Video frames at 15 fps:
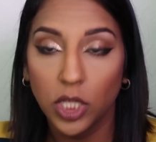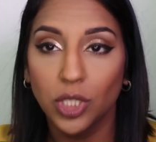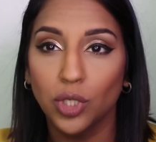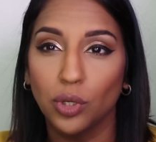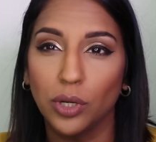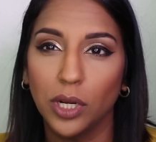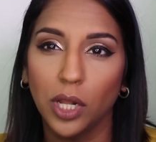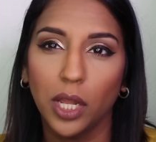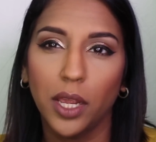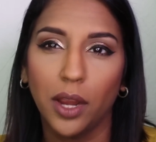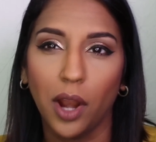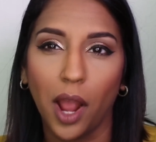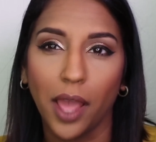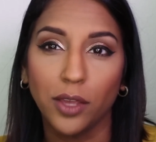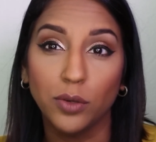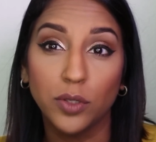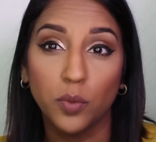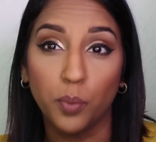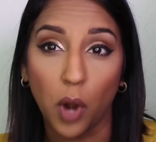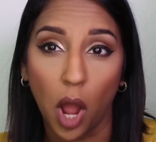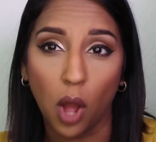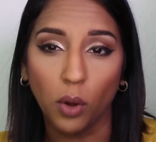So earlier I
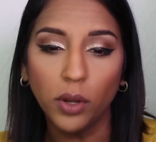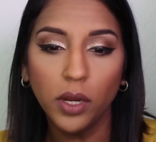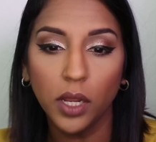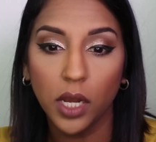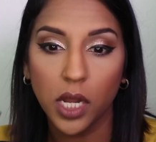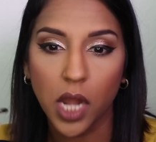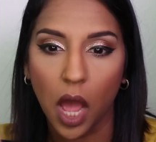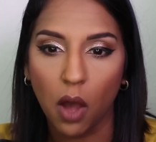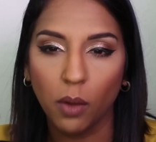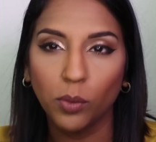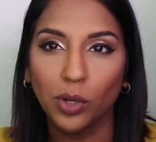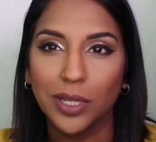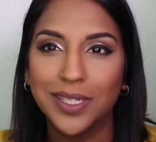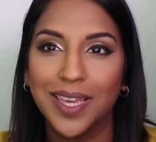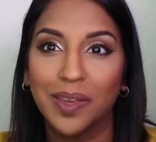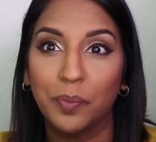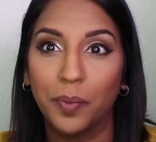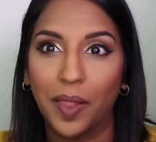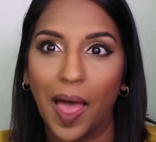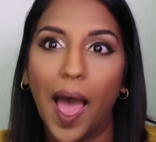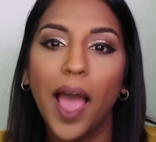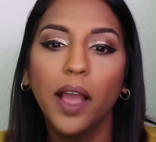used brown, now I'm going to take
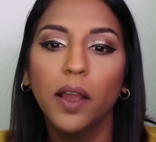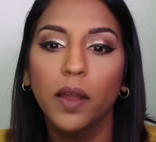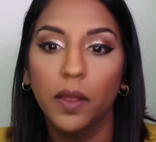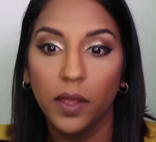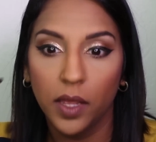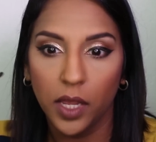black